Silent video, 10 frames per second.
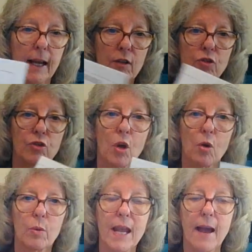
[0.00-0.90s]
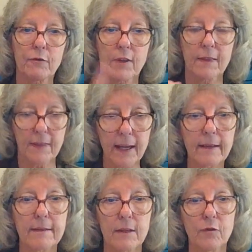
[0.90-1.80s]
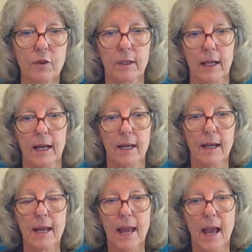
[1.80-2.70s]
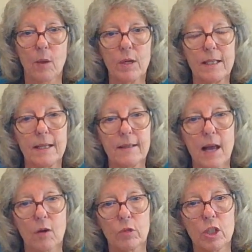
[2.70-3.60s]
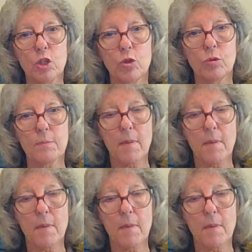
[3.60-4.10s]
And so we have to think differently, and we need that renewed